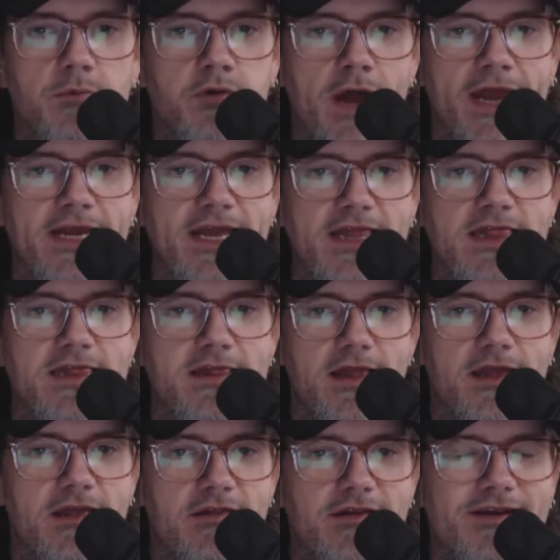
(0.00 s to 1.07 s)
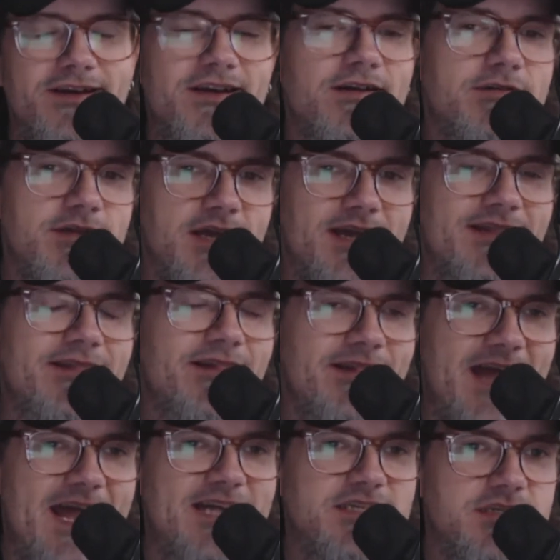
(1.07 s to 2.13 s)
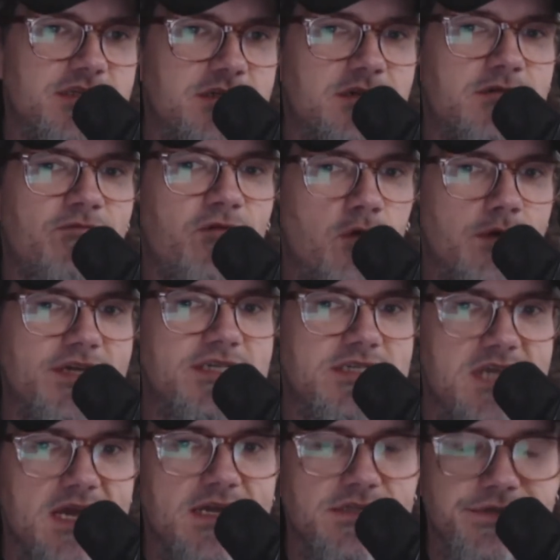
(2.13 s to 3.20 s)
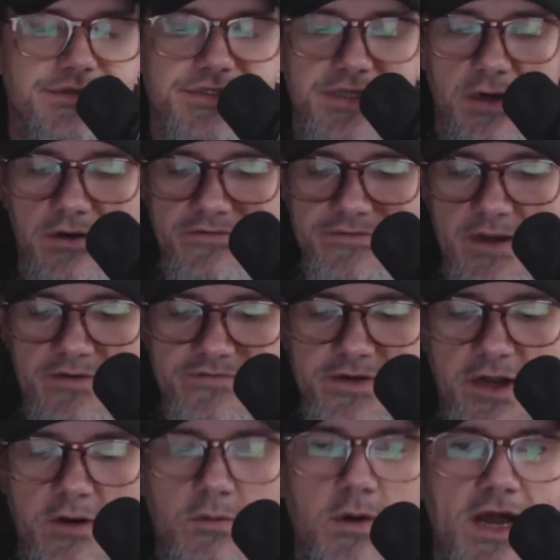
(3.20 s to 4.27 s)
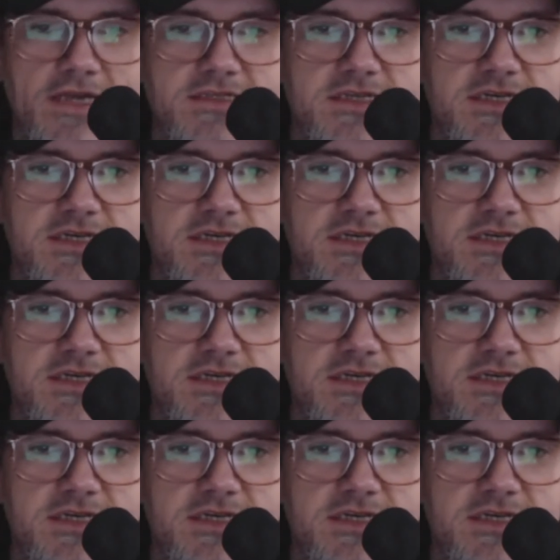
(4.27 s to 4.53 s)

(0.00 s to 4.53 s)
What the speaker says: right in the last 40 seconds or so of Go West,